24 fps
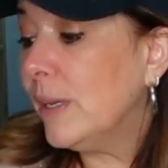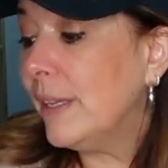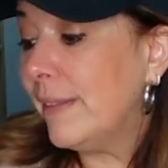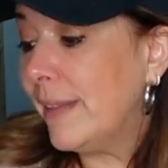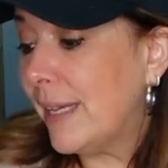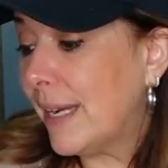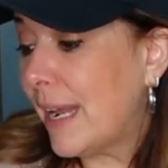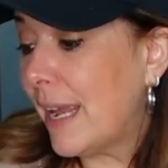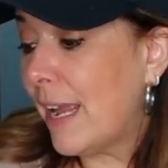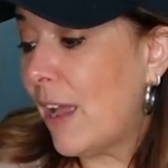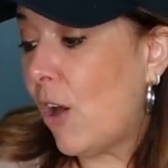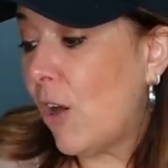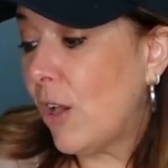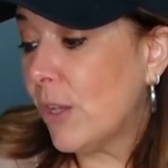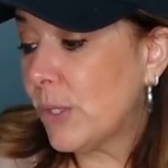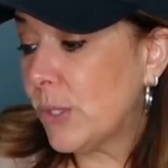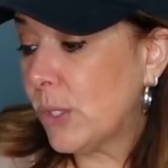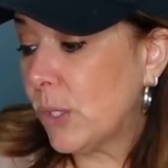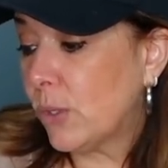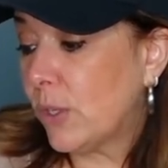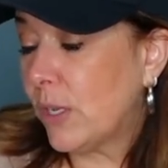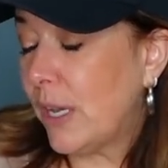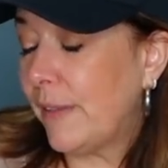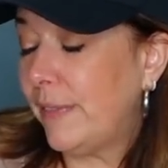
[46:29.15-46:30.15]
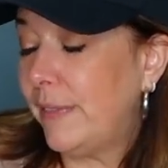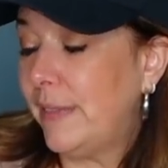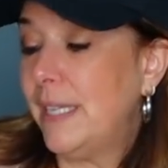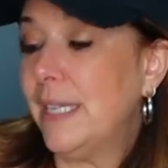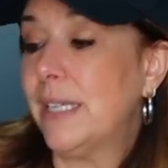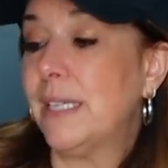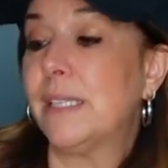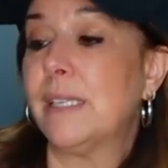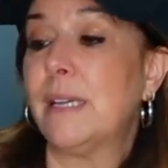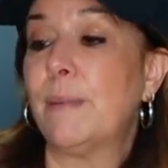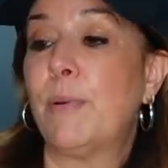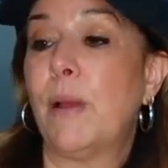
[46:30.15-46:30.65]
And then I also got
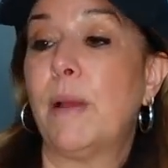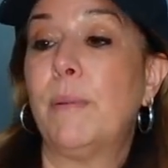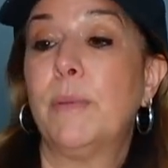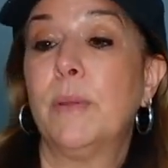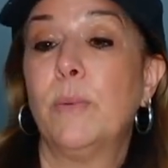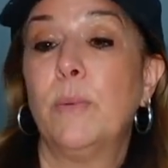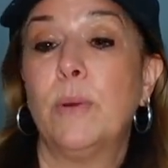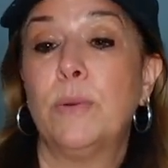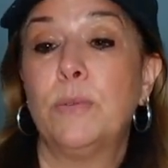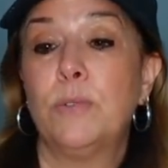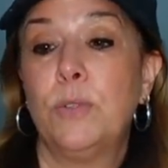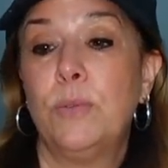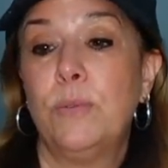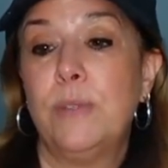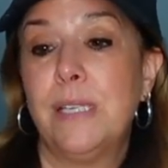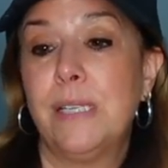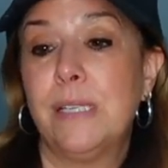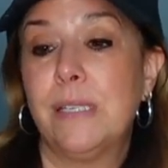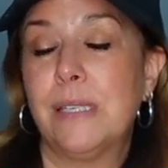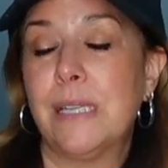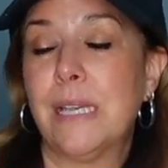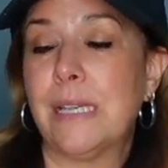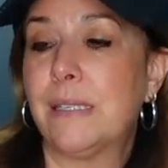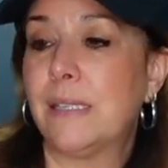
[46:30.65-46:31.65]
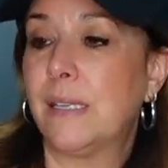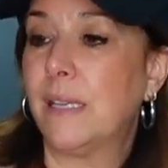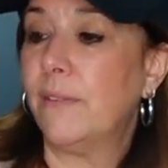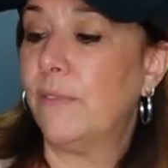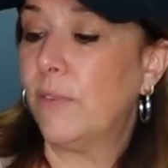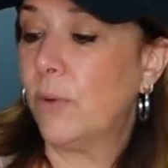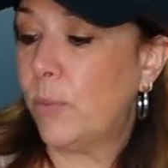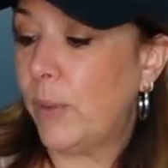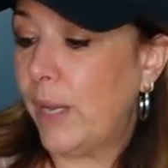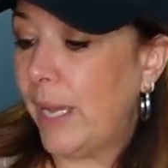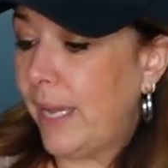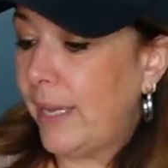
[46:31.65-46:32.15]
this. I probably won't do this as a
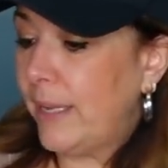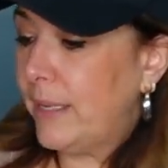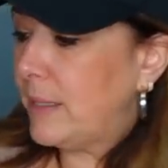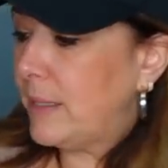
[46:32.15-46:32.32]
giveaway